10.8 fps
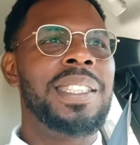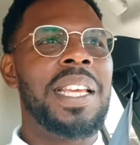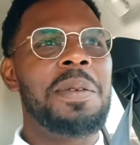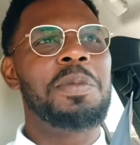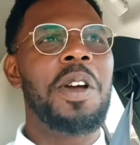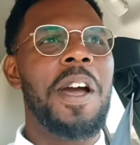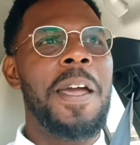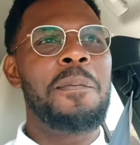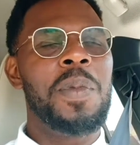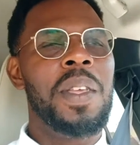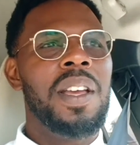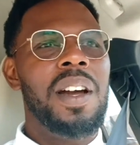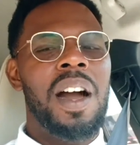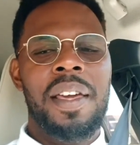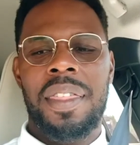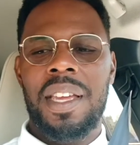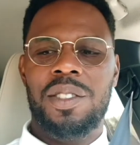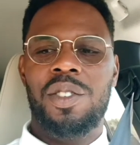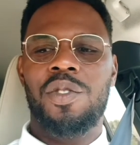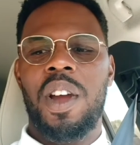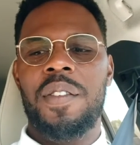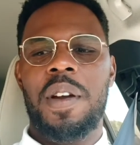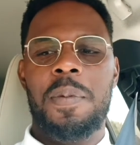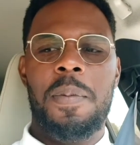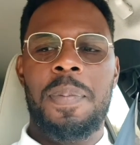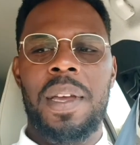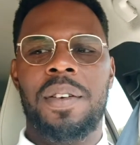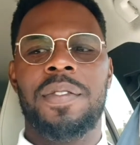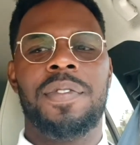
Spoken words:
same time. I think to drive up a bit of